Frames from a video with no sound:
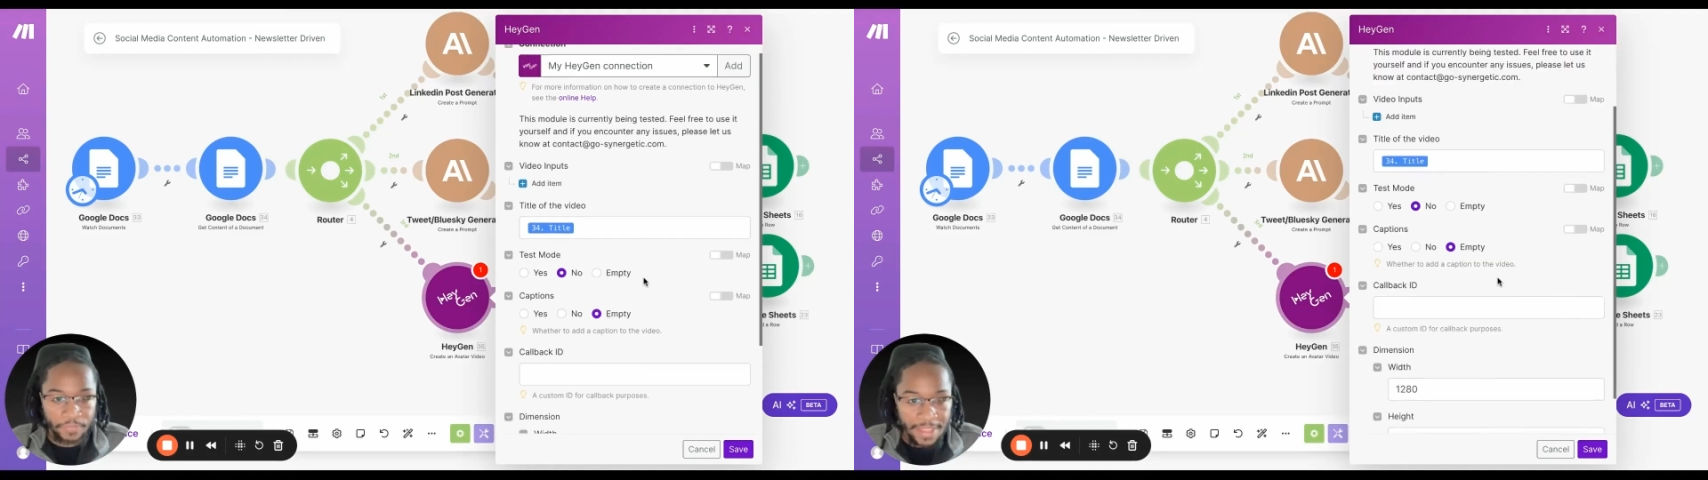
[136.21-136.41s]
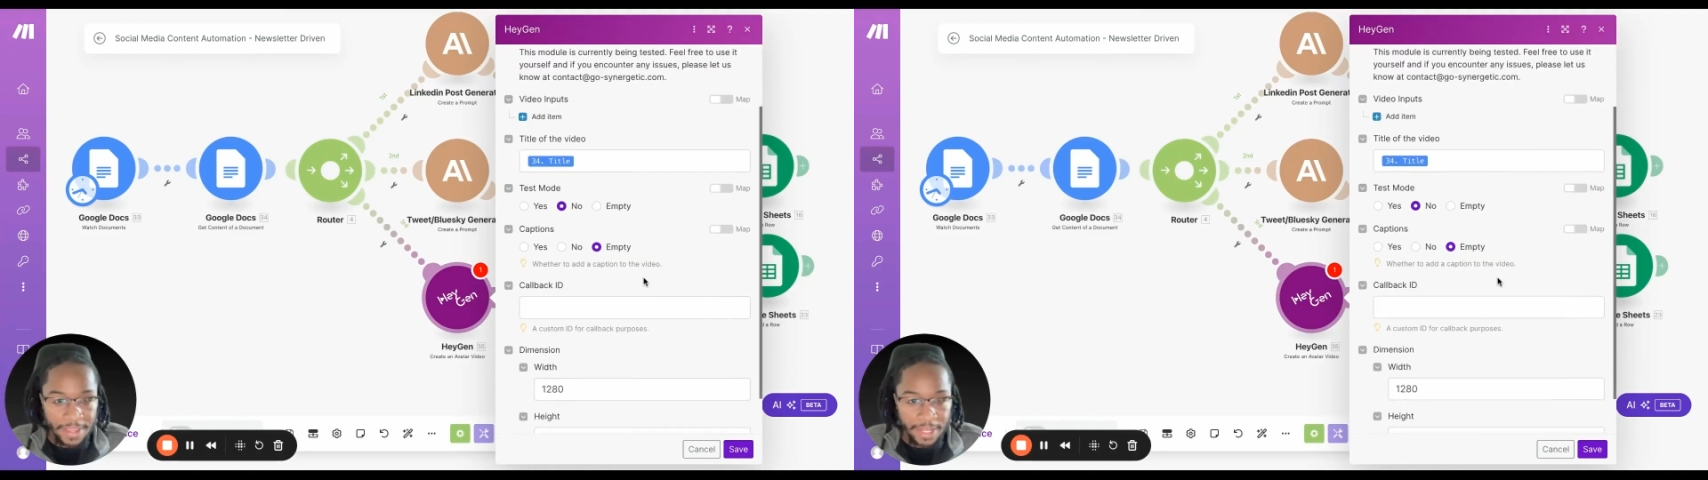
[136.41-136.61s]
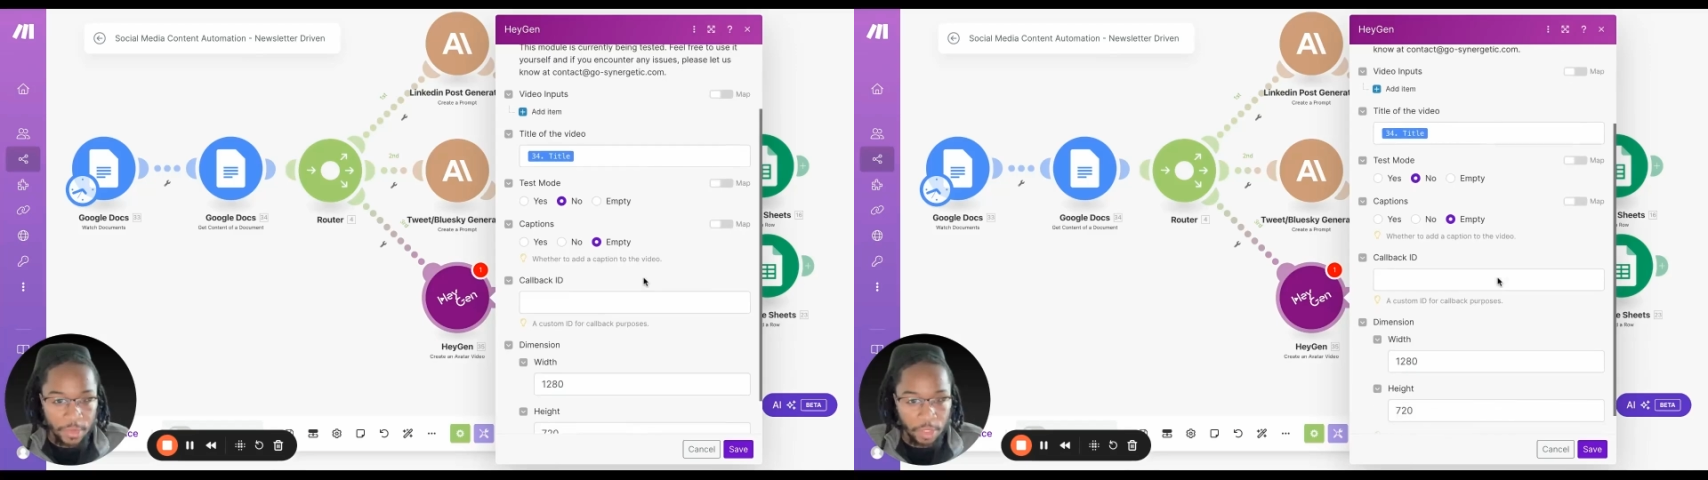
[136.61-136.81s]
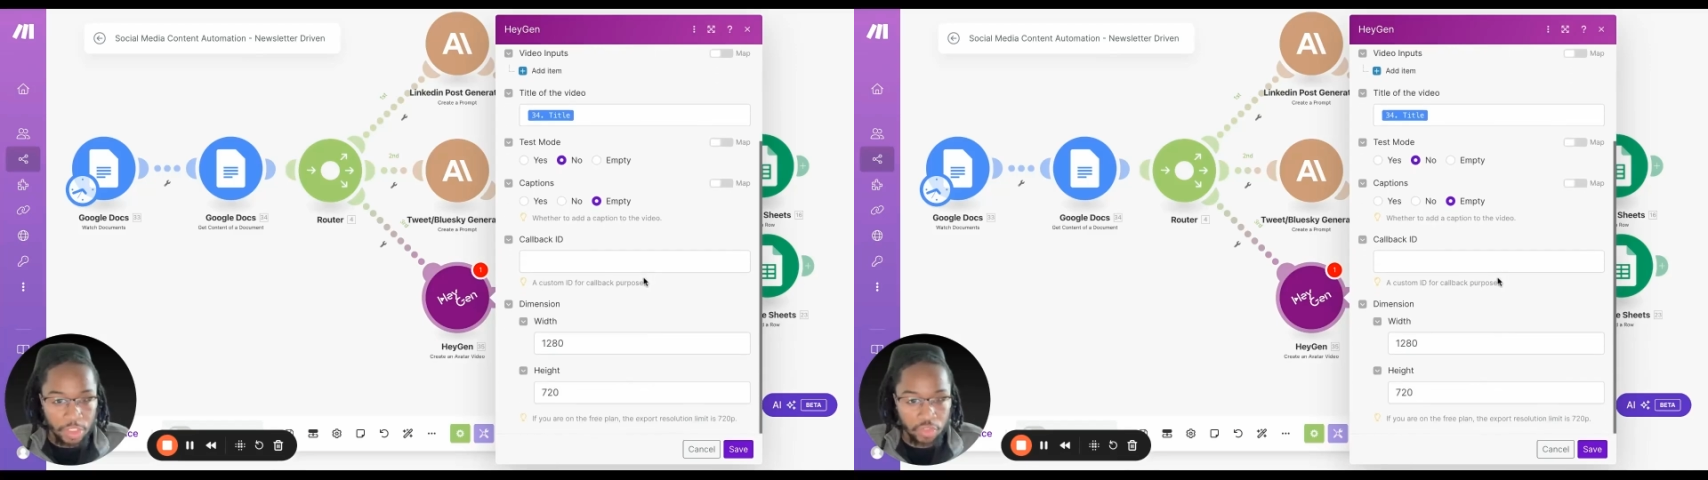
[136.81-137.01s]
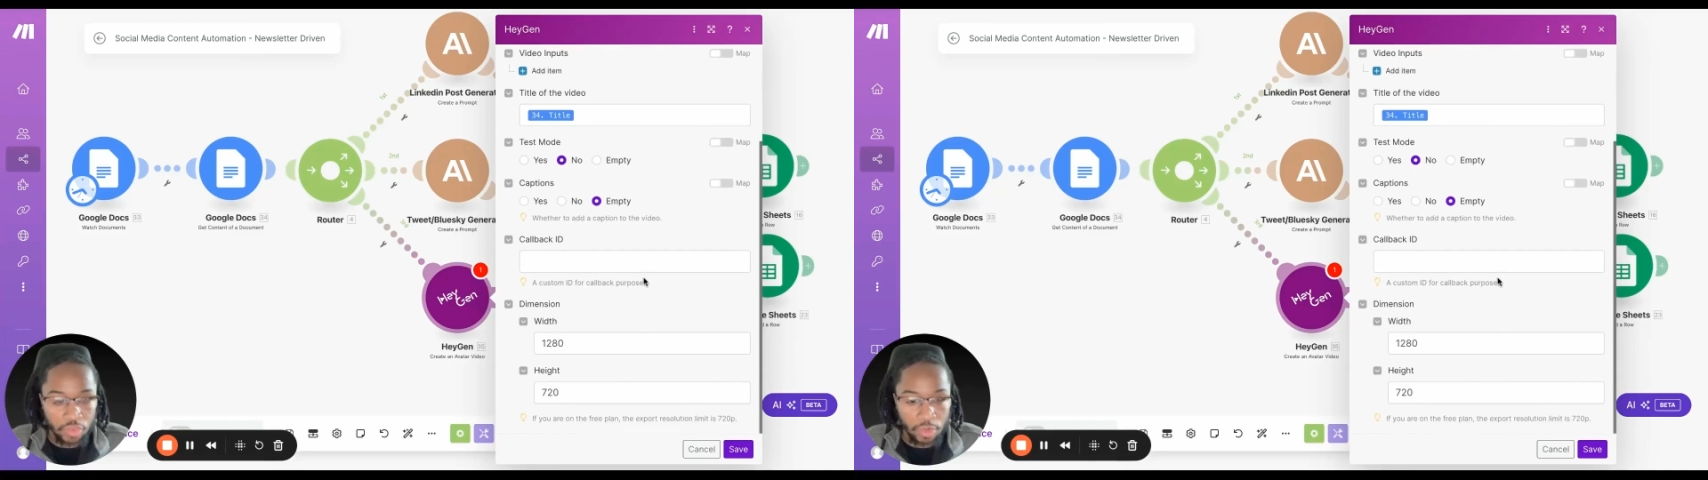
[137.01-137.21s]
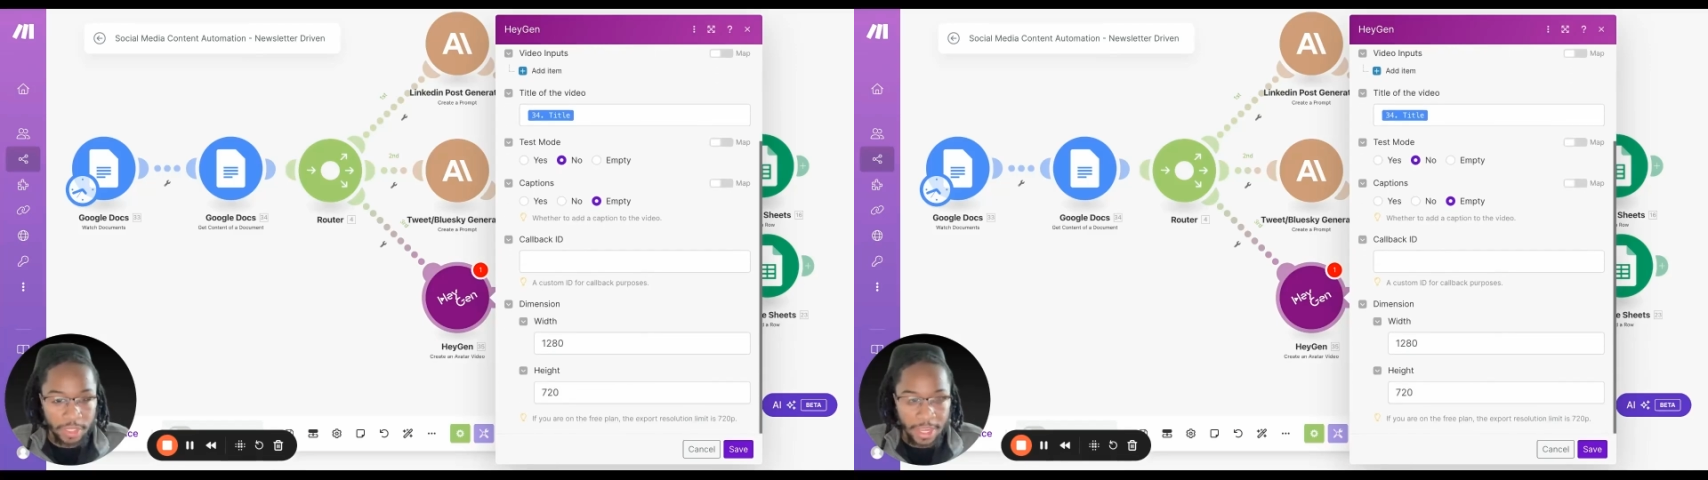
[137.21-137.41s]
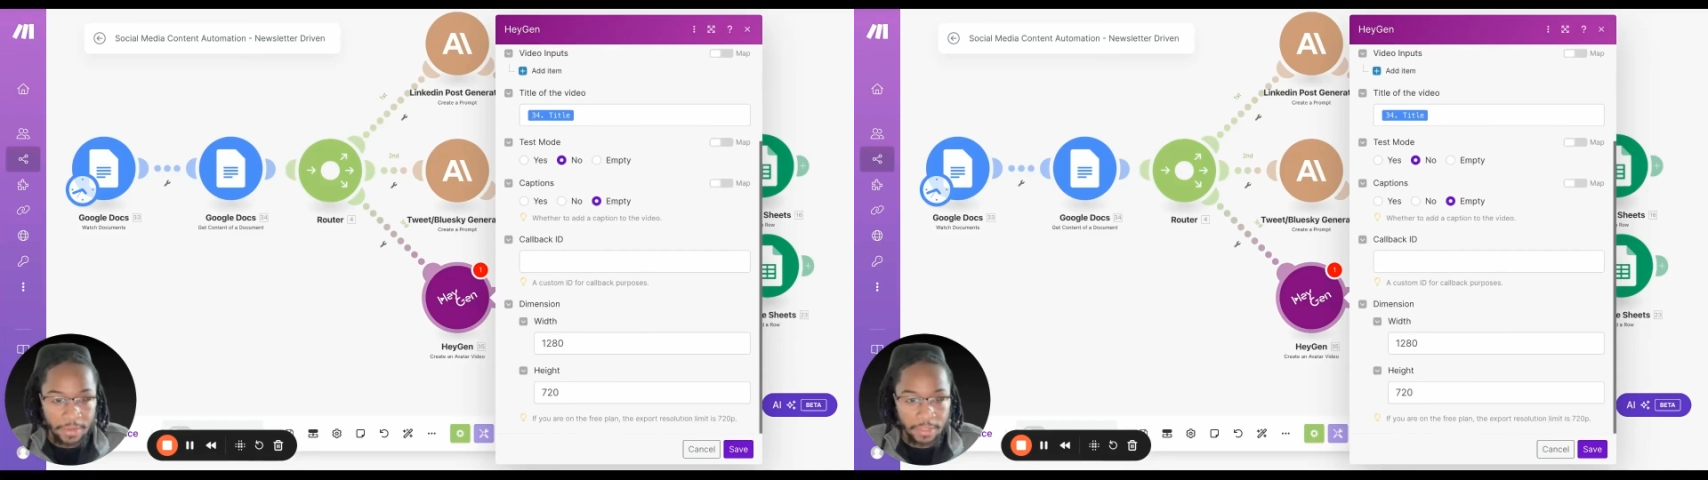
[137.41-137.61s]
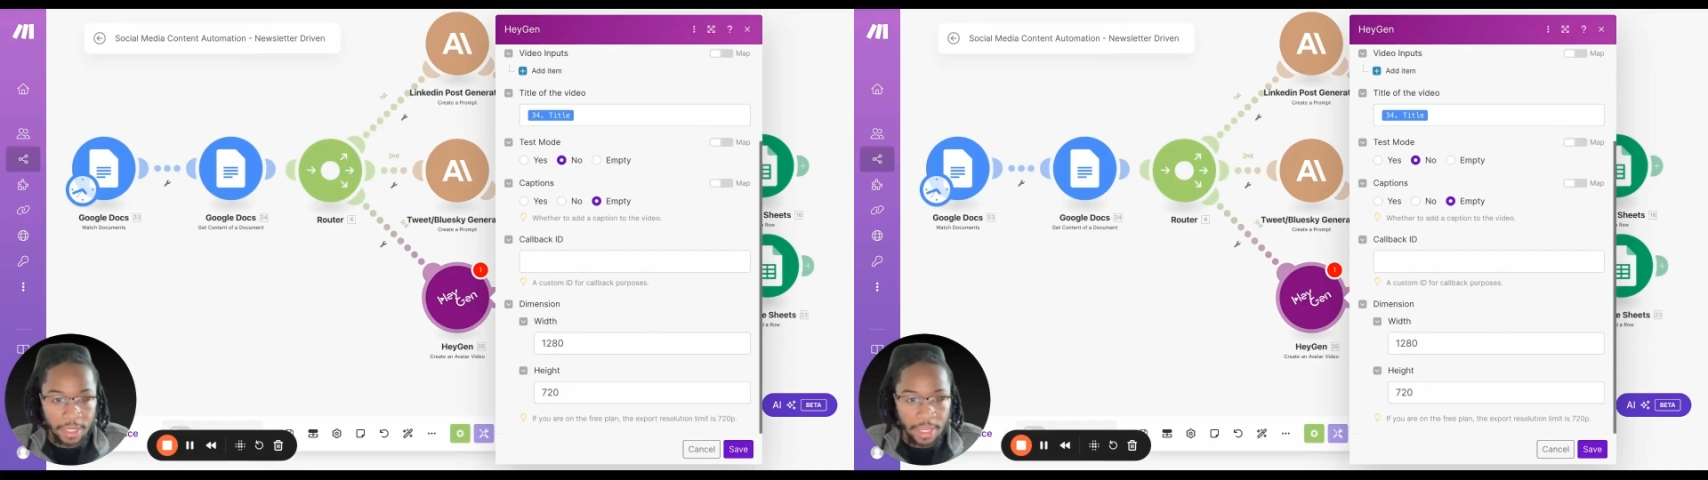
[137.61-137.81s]
And then you want to scroll
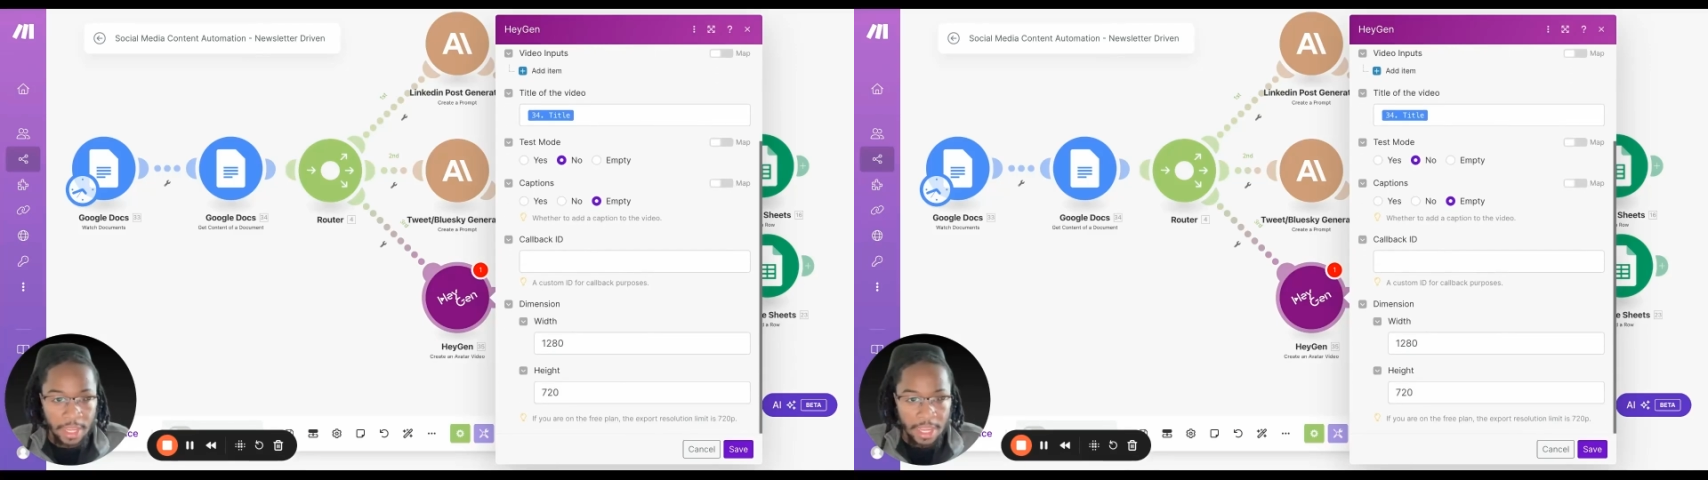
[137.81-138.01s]
down,